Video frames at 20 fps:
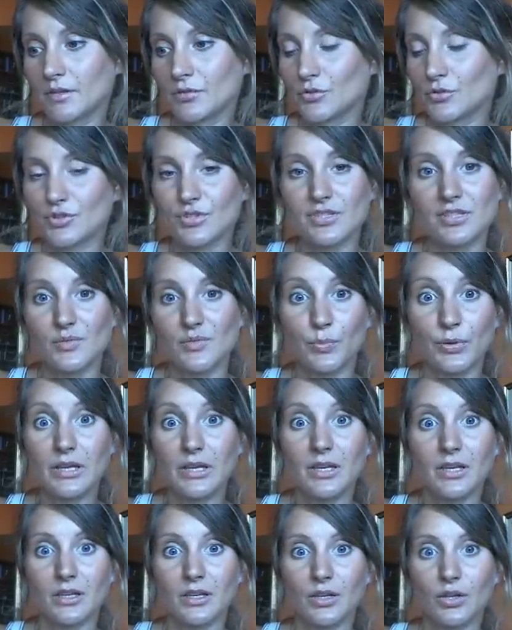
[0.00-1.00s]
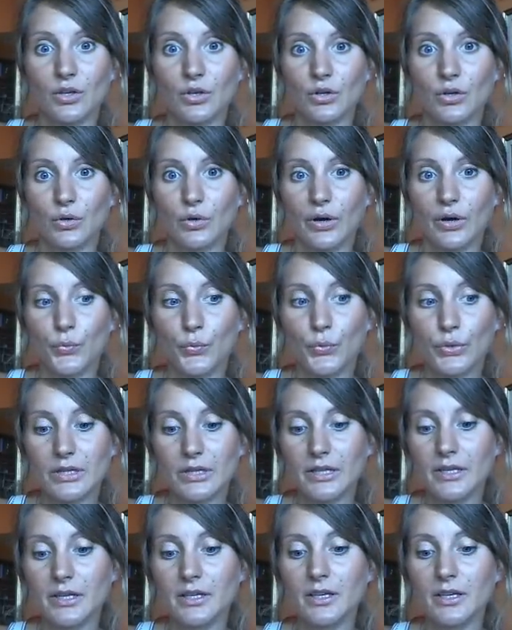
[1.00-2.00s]
to just be, you know. I
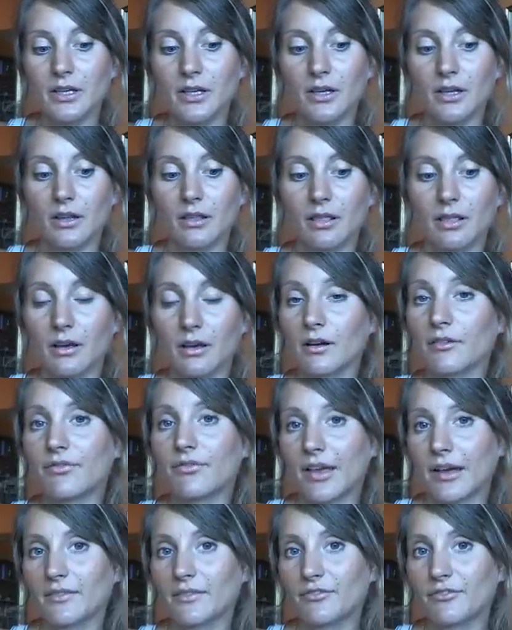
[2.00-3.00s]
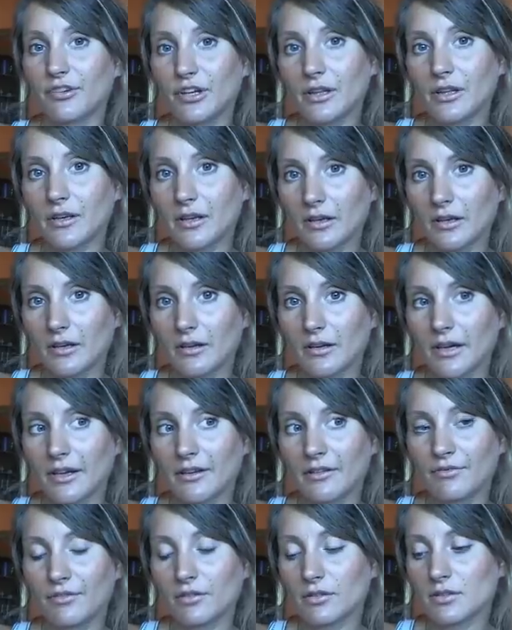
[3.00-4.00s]
really love that feeling.
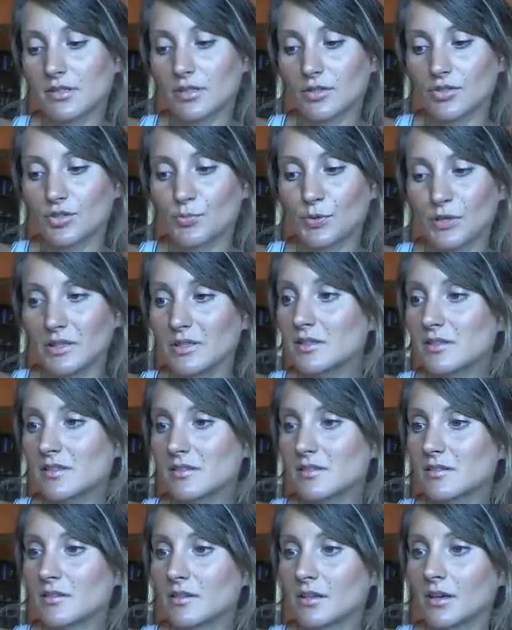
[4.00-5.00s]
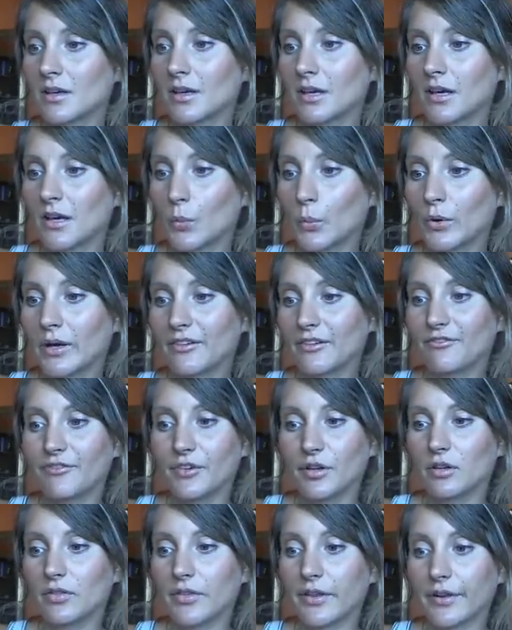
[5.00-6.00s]
I feel such peace when I
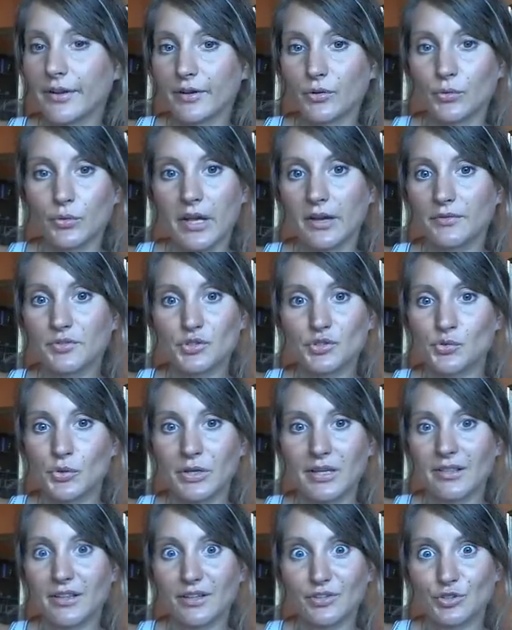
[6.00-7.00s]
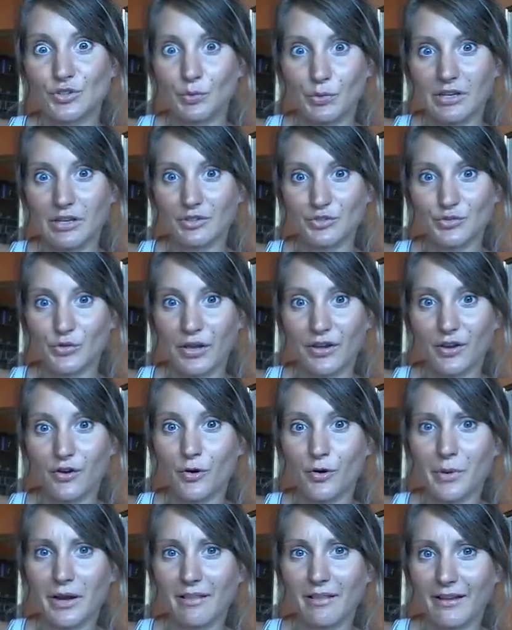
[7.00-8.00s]
feel that I don't have to do anything to be and to
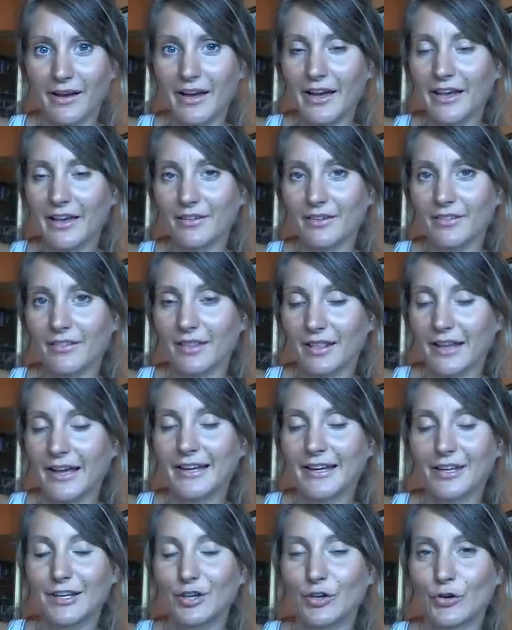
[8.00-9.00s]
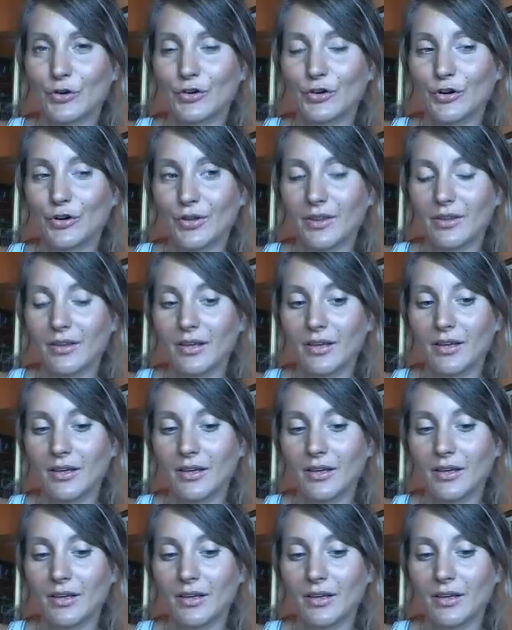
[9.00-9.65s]
anchor my life here on Earth.